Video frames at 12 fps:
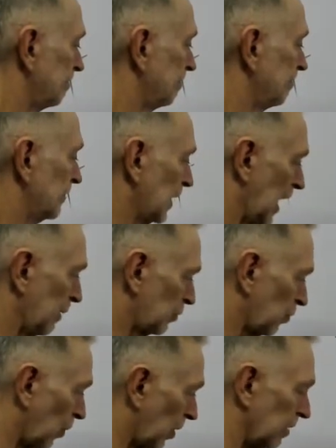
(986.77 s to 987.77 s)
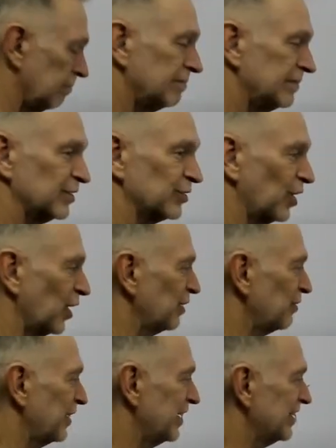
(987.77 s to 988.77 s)
Times 1 is
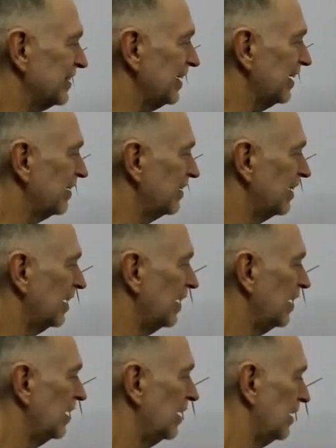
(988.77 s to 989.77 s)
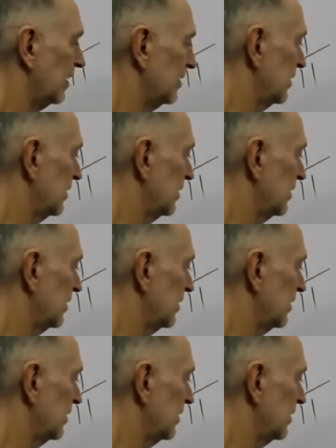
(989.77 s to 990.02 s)
110. Is that